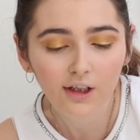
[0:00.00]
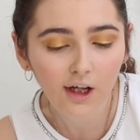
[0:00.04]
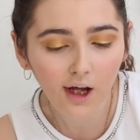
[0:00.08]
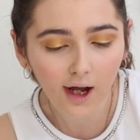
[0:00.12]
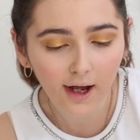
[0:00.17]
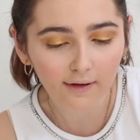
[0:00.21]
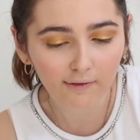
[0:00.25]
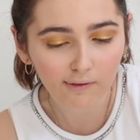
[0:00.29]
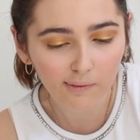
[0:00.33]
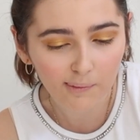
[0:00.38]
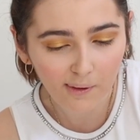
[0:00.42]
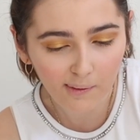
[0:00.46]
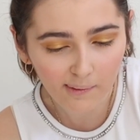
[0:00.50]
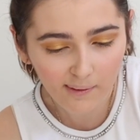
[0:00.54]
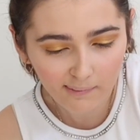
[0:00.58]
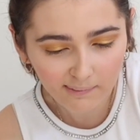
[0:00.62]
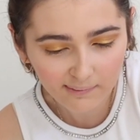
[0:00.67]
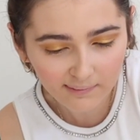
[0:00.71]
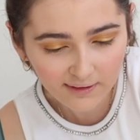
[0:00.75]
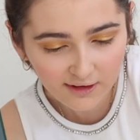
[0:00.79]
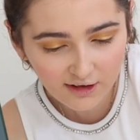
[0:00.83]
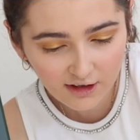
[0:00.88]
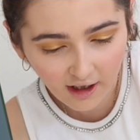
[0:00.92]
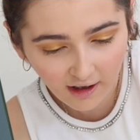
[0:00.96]
kind of a
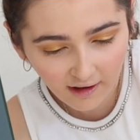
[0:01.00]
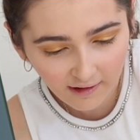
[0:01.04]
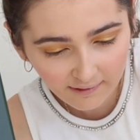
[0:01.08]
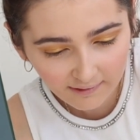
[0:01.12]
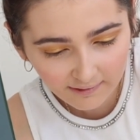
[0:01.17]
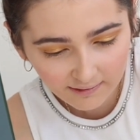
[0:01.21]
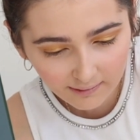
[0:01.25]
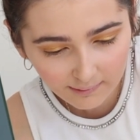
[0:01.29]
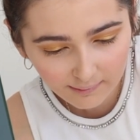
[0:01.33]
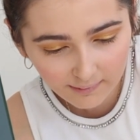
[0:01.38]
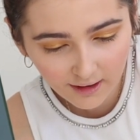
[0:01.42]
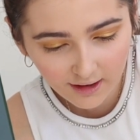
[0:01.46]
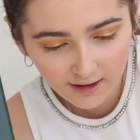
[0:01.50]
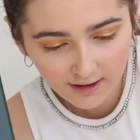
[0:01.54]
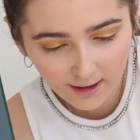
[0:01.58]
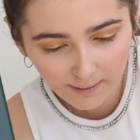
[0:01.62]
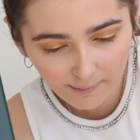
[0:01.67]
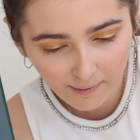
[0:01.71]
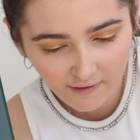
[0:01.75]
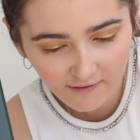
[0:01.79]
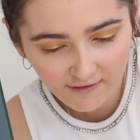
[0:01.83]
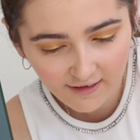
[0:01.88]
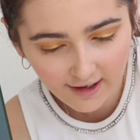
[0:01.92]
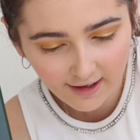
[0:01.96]
problem. So I'm going to
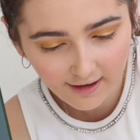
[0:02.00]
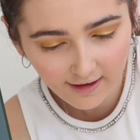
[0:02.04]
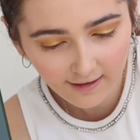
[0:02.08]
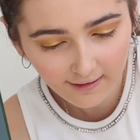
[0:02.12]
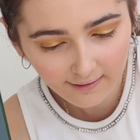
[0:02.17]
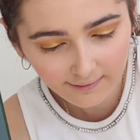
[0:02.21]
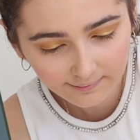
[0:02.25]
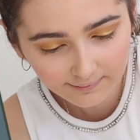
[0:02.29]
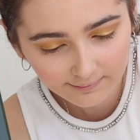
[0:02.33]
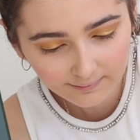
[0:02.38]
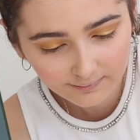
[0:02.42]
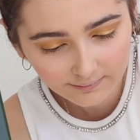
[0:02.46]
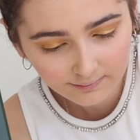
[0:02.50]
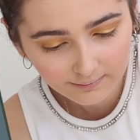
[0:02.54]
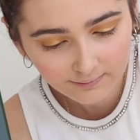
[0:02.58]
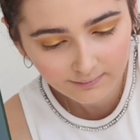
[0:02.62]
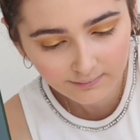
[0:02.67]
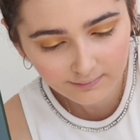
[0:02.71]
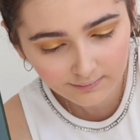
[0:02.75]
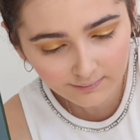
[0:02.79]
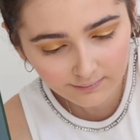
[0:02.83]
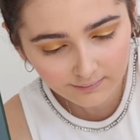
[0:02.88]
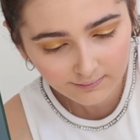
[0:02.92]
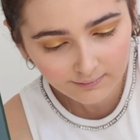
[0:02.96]
take my finger,
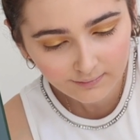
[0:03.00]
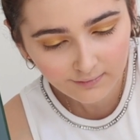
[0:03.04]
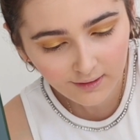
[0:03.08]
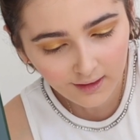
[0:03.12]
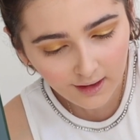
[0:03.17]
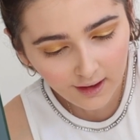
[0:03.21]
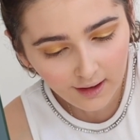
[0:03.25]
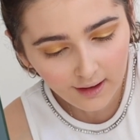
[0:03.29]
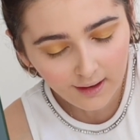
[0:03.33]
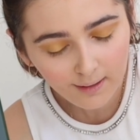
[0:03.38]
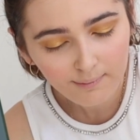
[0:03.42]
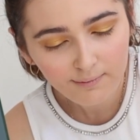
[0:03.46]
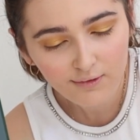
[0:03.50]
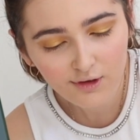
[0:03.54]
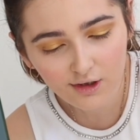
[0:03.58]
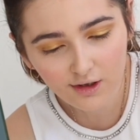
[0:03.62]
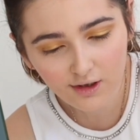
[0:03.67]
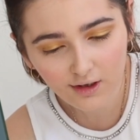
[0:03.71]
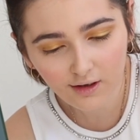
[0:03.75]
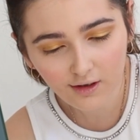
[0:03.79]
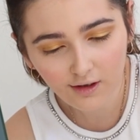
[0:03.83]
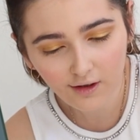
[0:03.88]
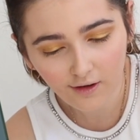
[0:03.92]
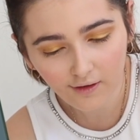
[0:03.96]
I'm
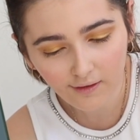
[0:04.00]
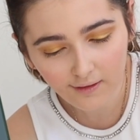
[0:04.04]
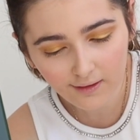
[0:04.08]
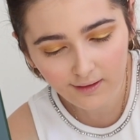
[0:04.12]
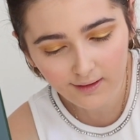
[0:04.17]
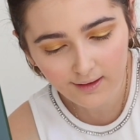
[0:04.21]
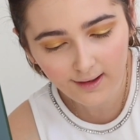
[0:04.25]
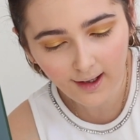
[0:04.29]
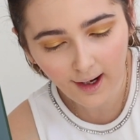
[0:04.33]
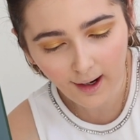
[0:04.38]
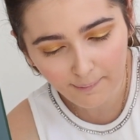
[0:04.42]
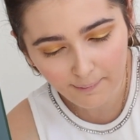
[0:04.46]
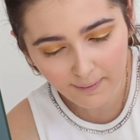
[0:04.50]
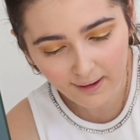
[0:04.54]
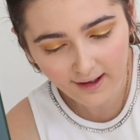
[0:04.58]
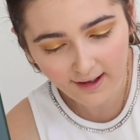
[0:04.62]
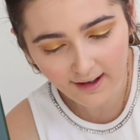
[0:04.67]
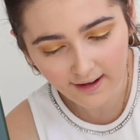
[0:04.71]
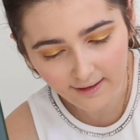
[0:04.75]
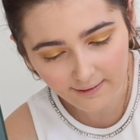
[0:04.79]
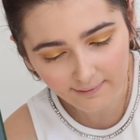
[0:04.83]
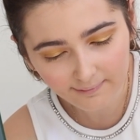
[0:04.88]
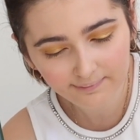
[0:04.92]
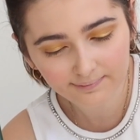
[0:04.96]
just going to go dab
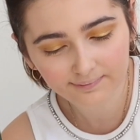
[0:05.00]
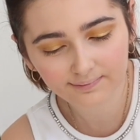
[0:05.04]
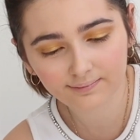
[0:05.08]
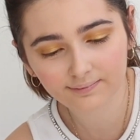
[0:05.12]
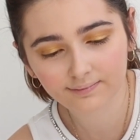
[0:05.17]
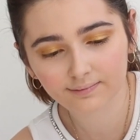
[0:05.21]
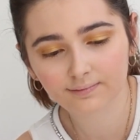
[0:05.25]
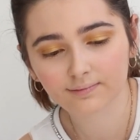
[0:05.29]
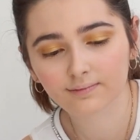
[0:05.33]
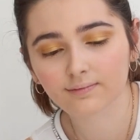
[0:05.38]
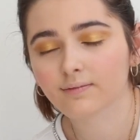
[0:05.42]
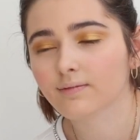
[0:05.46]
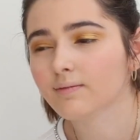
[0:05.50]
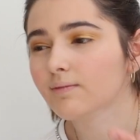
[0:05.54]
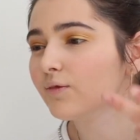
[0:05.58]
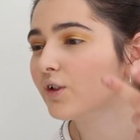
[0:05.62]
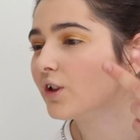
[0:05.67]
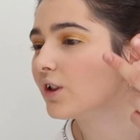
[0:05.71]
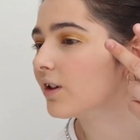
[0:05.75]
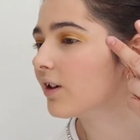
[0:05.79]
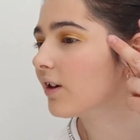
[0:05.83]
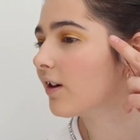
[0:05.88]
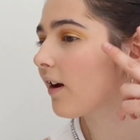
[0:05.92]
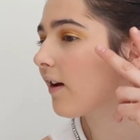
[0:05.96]
it in. I'm
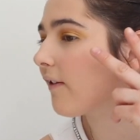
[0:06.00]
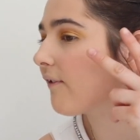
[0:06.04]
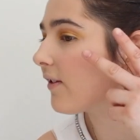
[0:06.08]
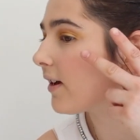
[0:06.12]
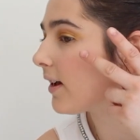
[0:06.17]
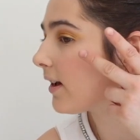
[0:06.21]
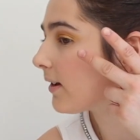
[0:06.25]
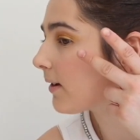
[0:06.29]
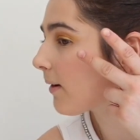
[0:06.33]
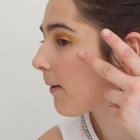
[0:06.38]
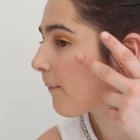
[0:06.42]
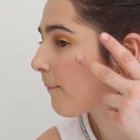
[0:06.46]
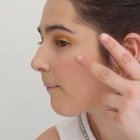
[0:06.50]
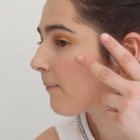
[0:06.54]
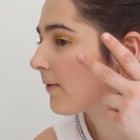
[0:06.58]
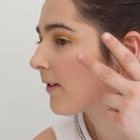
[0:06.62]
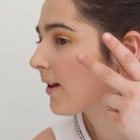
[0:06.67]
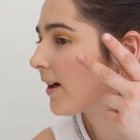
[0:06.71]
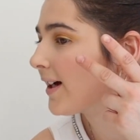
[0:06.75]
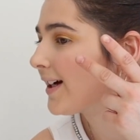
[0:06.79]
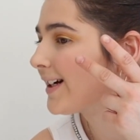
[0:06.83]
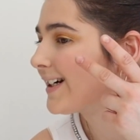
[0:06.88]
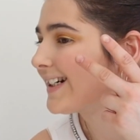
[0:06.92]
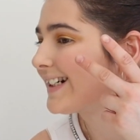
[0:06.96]
just going to go like this,
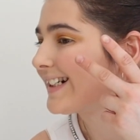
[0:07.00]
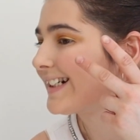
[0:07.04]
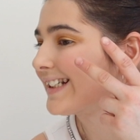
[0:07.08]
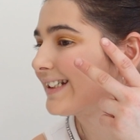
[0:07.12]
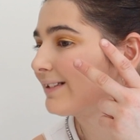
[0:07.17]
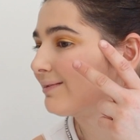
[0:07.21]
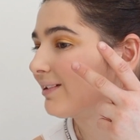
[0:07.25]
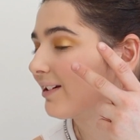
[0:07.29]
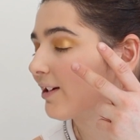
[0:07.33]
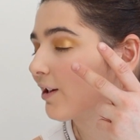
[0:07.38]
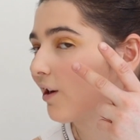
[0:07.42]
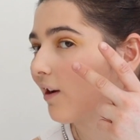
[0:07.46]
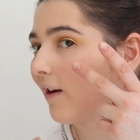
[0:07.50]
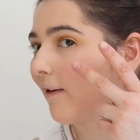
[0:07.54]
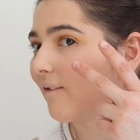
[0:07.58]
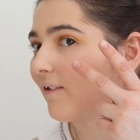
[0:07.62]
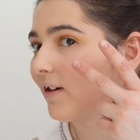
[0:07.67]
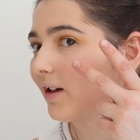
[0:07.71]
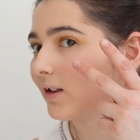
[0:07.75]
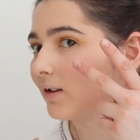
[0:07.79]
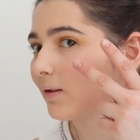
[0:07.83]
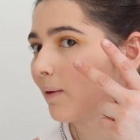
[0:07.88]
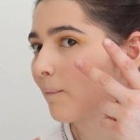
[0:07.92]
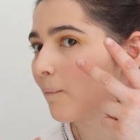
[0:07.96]
and I'm going to go like
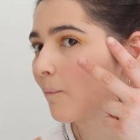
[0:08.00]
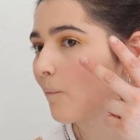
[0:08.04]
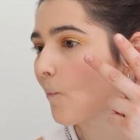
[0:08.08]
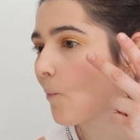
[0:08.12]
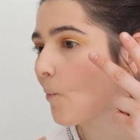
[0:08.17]
this.